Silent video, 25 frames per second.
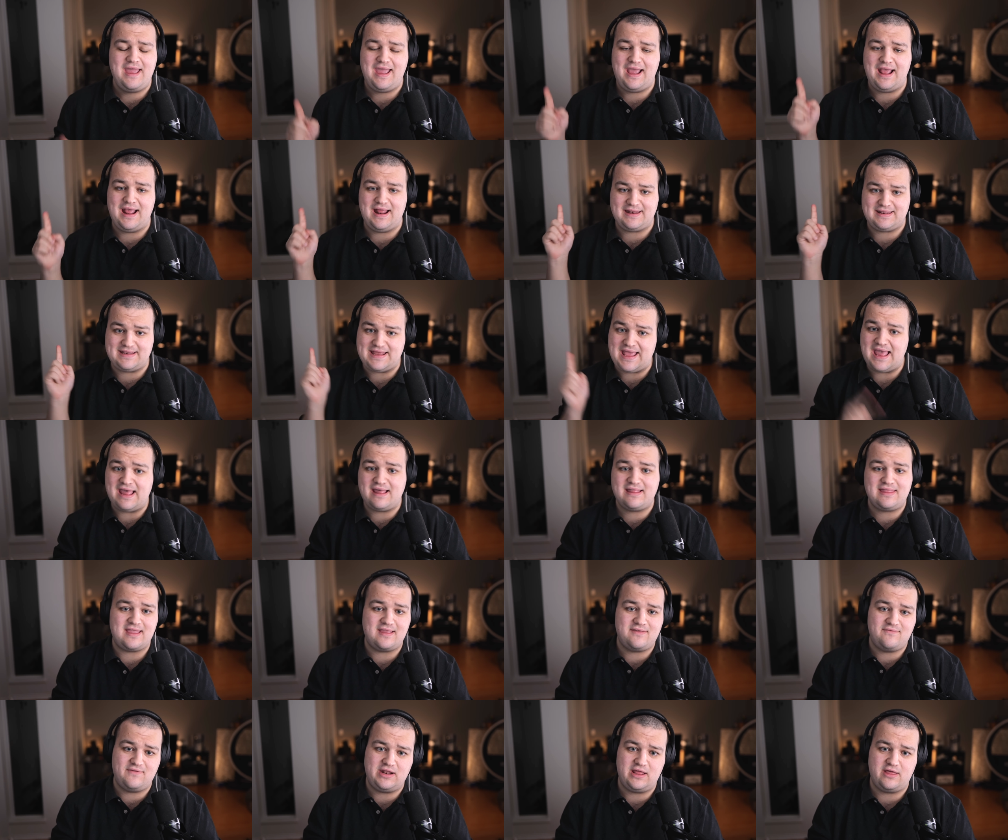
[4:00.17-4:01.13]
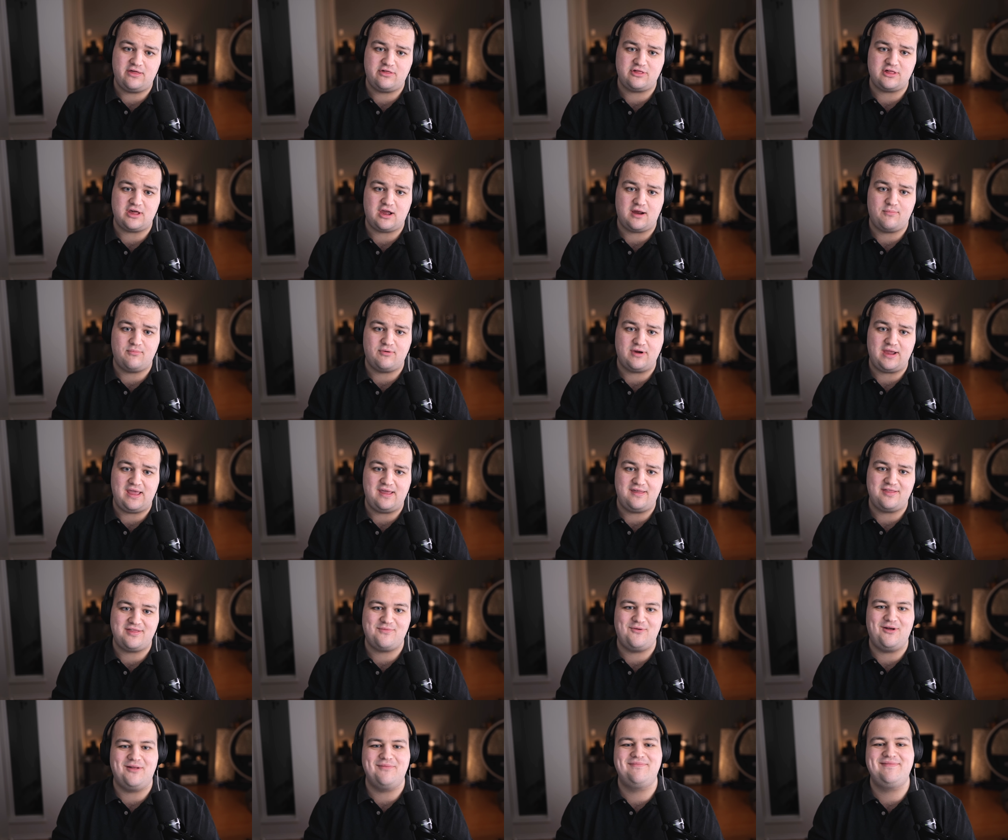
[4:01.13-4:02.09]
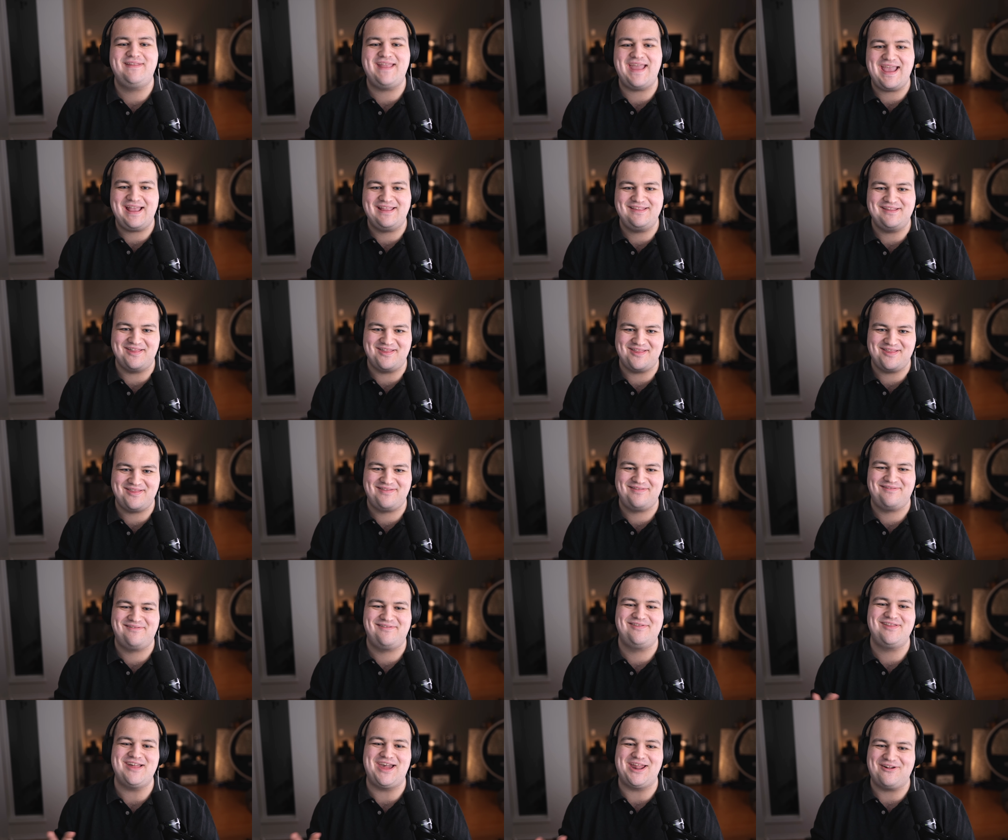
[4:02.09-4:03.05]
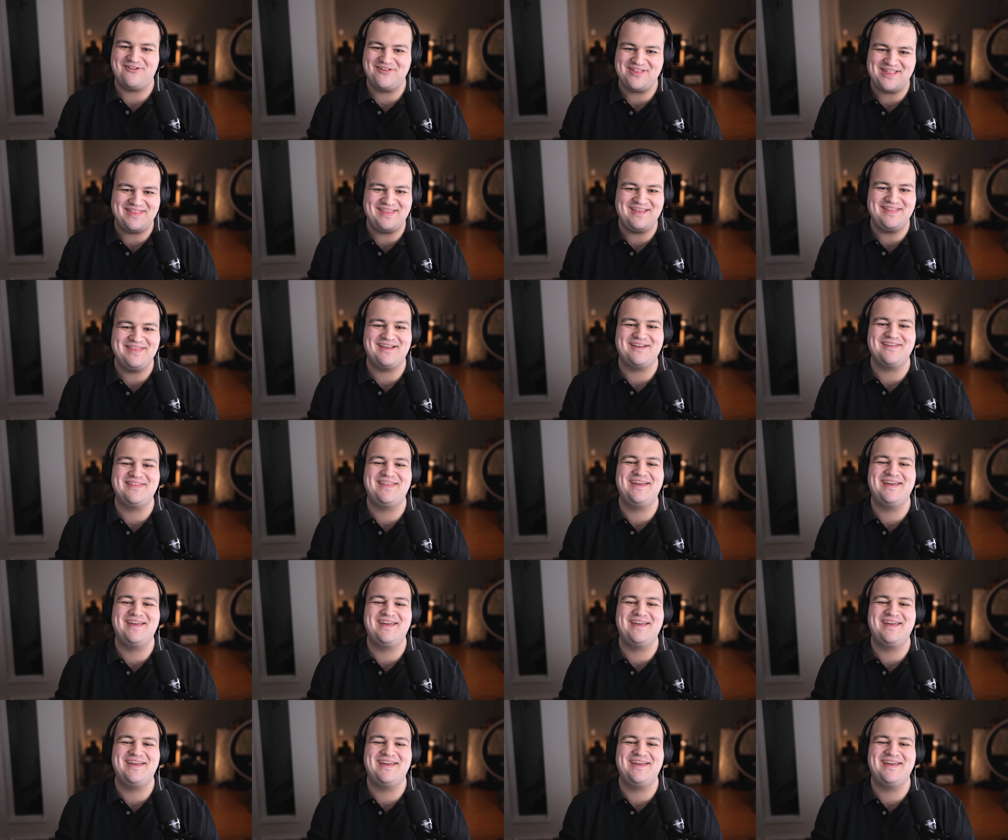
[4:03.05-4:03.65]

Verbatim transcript: It tanked NVIDIA's share price. Well, tanked is generous. I think their,